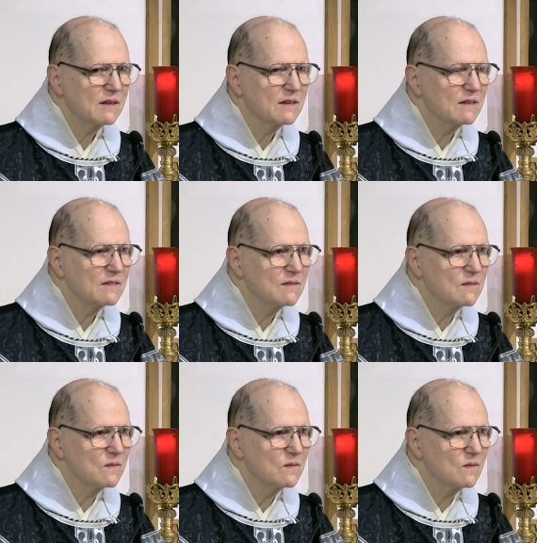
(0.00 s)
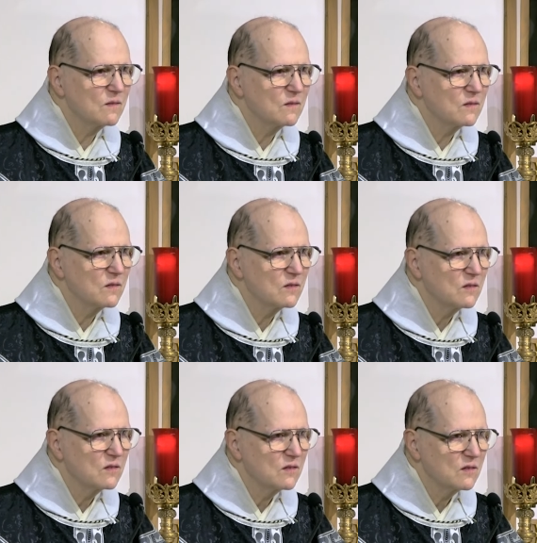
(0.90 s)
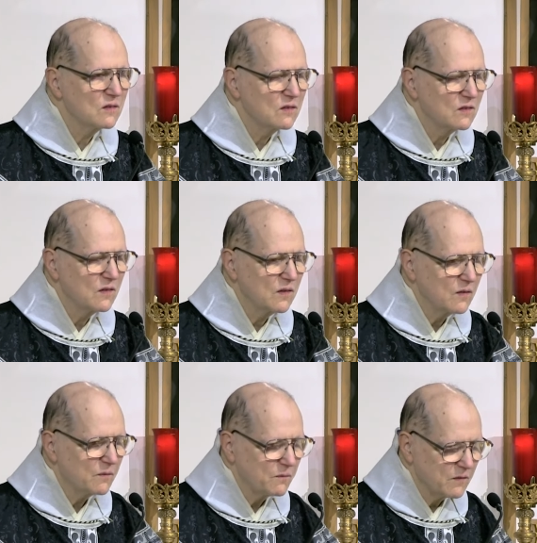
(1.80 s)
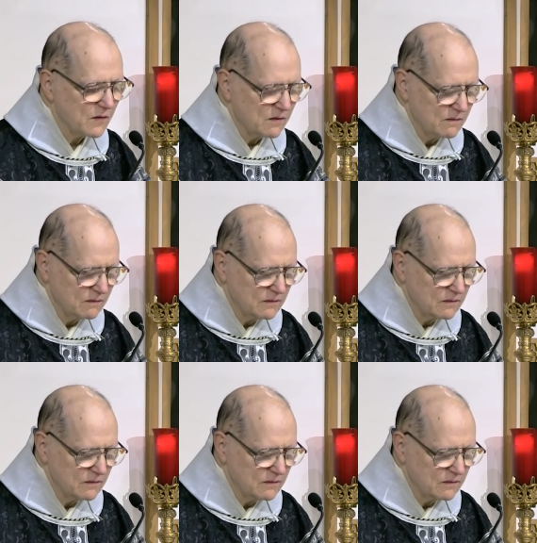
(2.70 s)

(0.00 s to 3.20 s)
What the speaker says: (no one is talking)